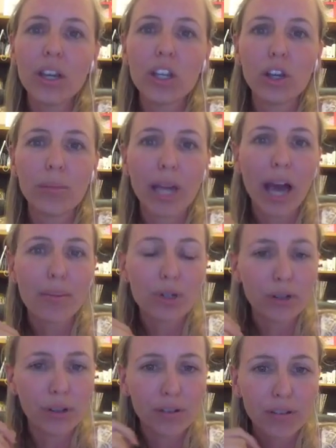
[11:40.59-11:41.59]
you'll be able
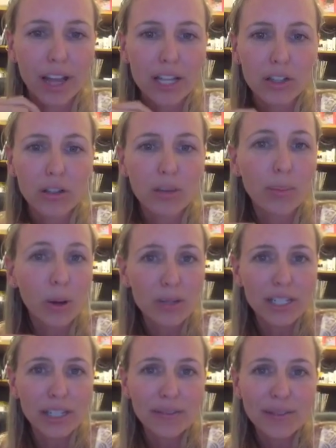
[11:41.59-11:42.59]
to reflect on the
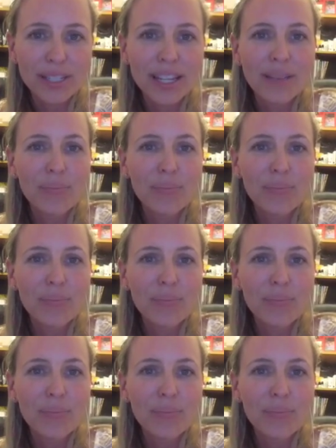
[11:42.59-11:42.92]
positives,